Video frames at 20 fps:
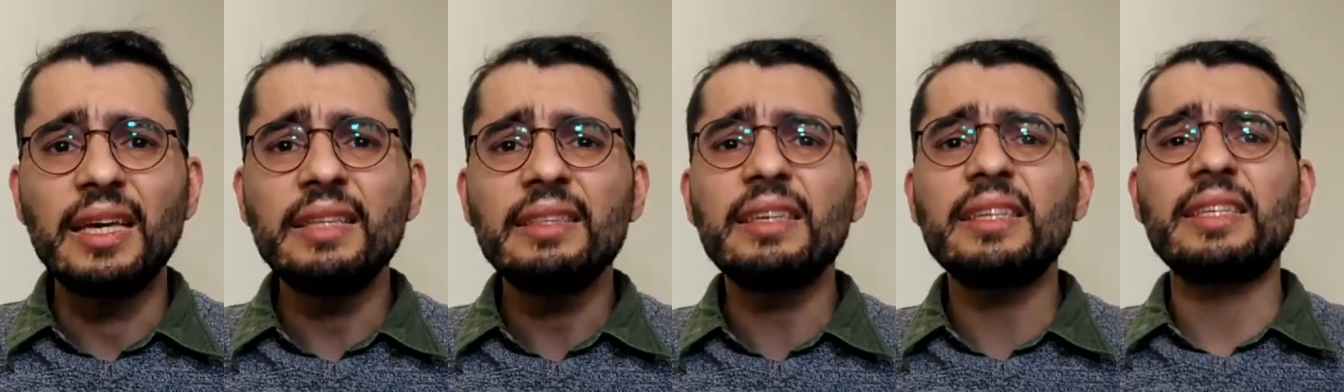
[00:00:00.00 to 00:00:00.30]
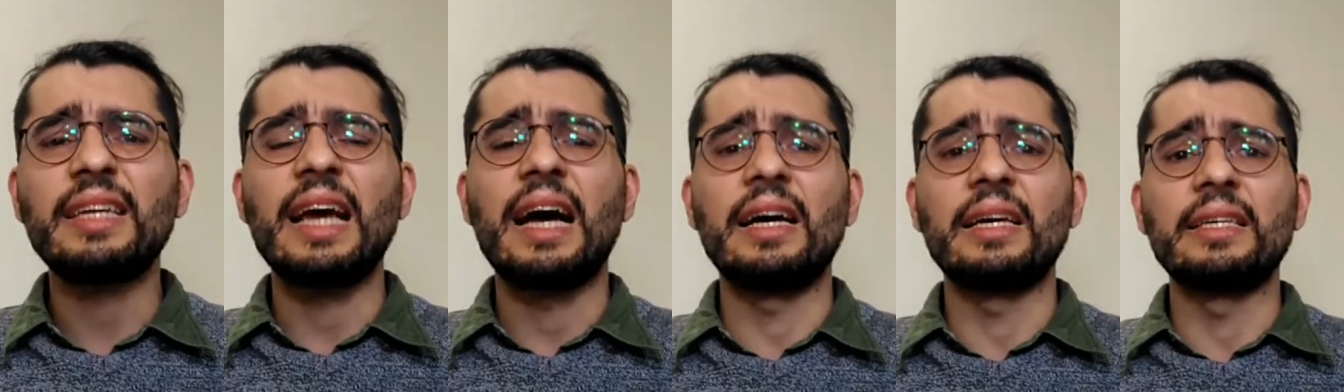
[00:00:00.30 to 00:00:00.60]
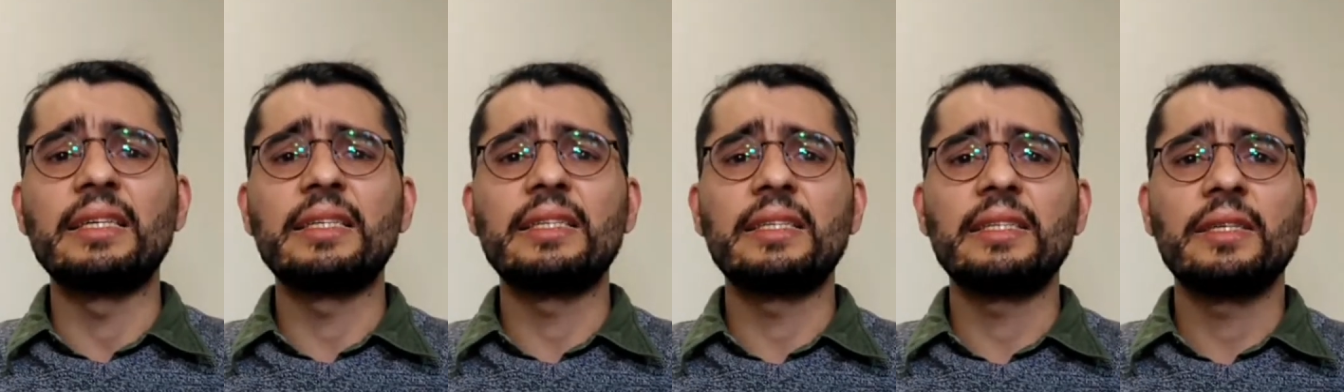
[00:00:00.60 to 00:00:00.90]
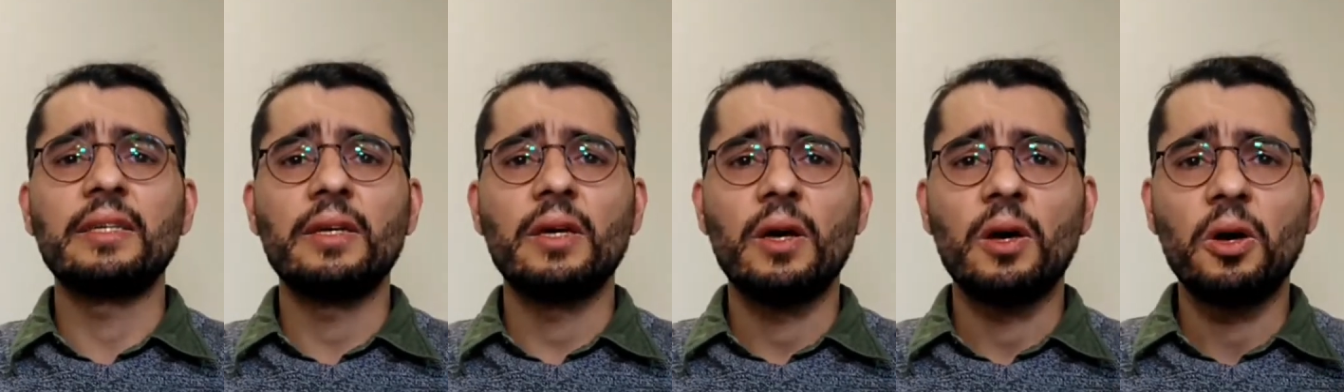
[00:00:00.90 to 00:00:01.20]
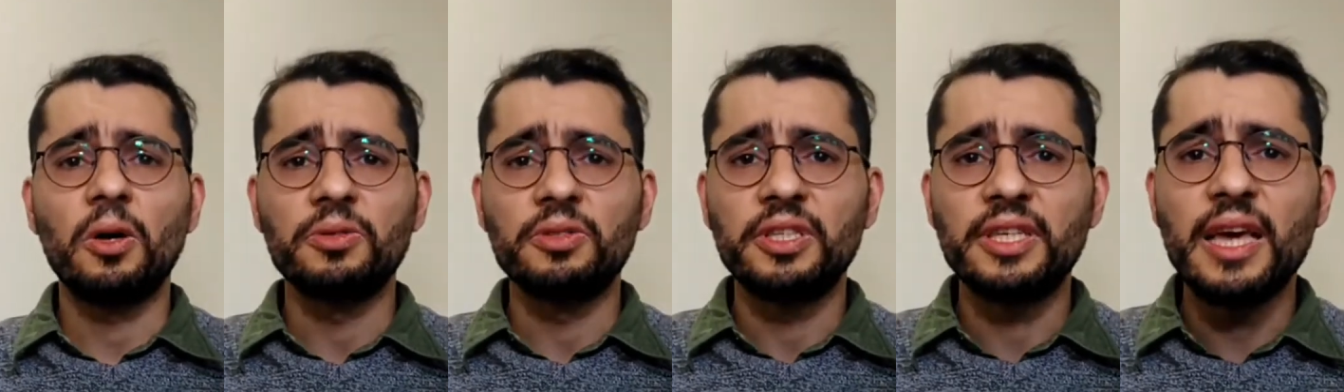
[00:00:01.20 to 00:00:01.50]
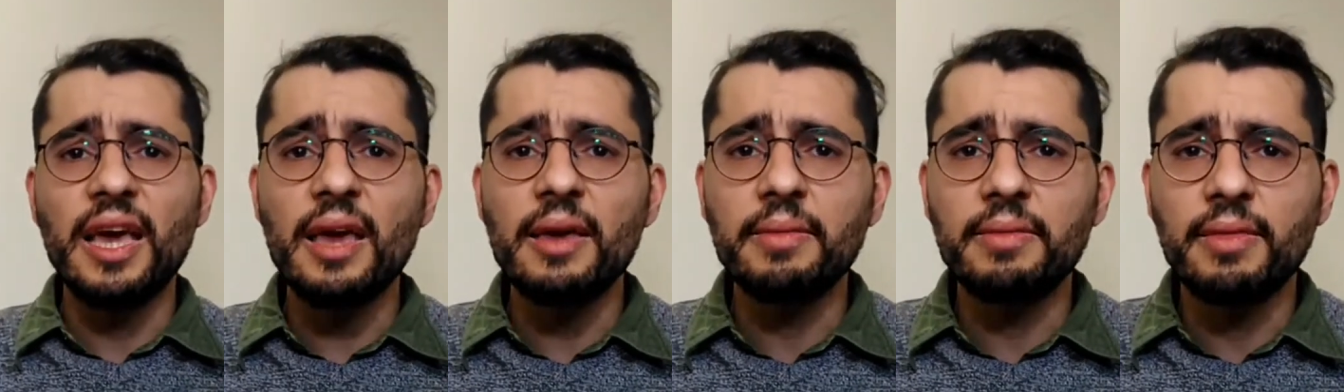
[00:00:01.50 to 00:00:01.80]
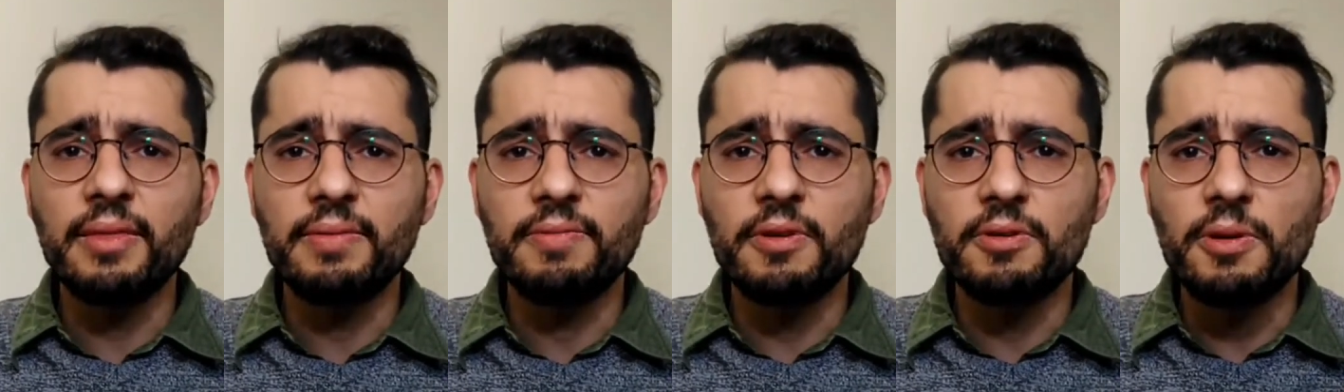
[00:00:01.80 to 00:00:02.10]
In the skies, on the 8th,
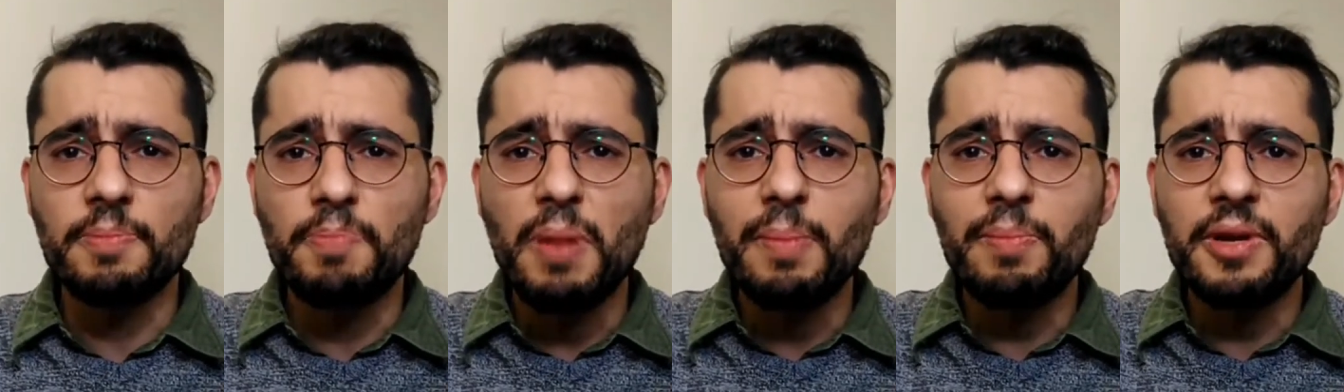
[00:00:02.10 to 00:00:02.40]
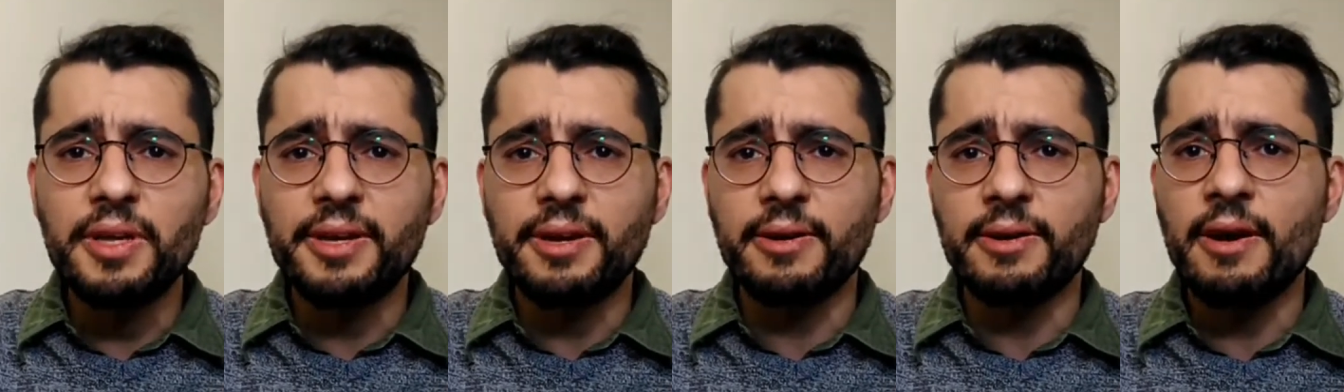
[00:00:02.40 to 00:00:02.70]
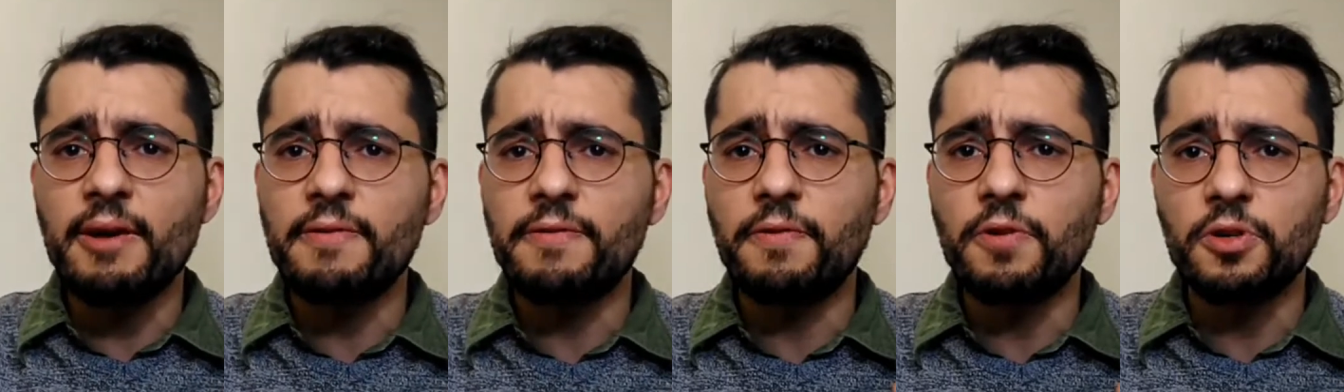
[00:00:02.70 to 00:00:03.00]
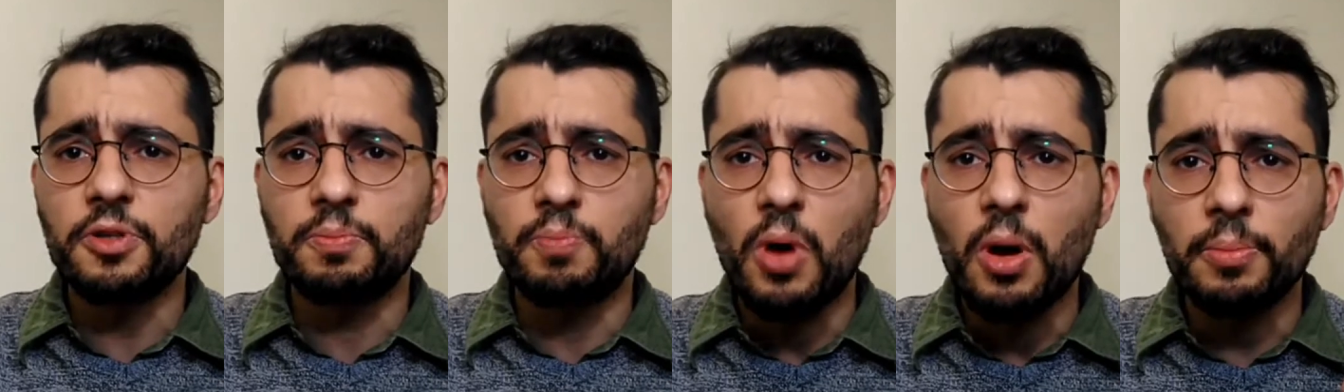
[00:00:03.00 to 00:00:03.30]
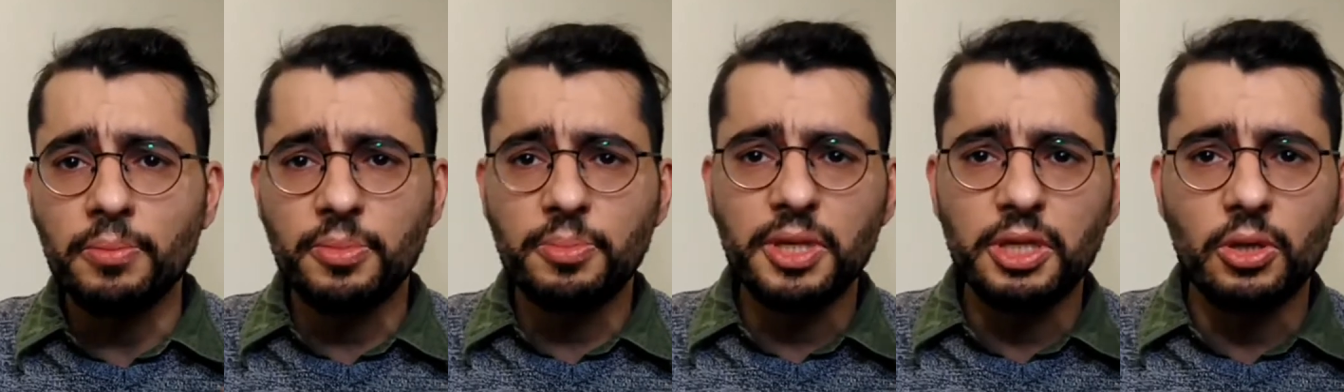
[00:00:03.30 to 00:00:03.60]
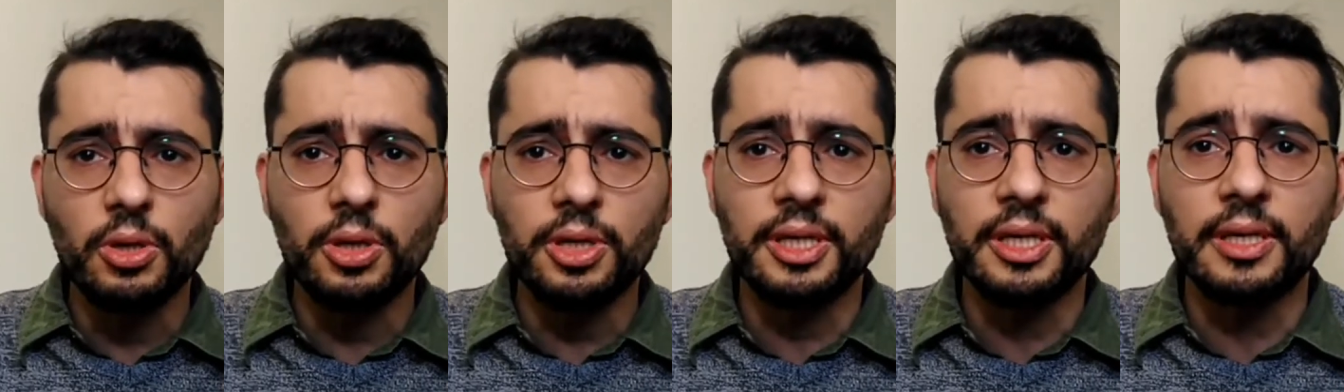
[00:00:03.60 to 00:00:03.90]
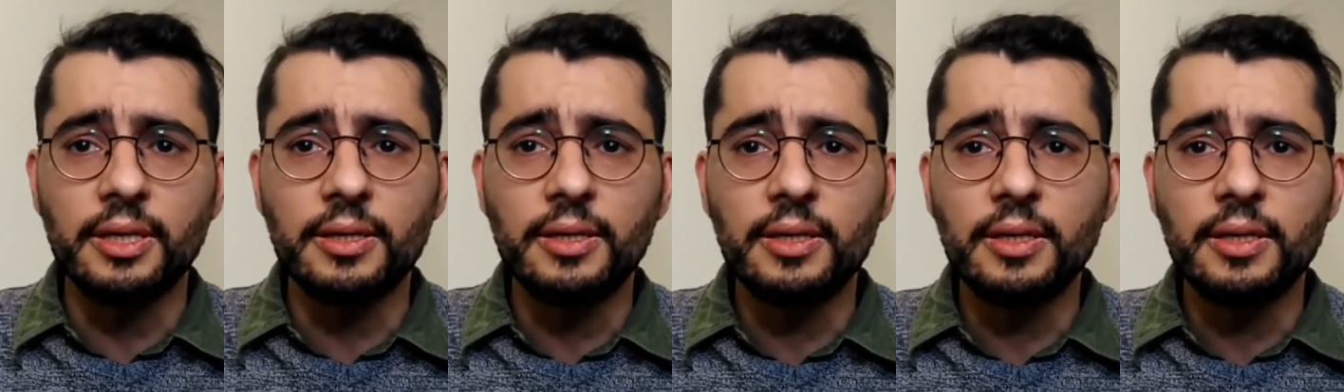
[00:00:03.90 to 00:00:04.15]
the Republican Air Force bombed Vitoria,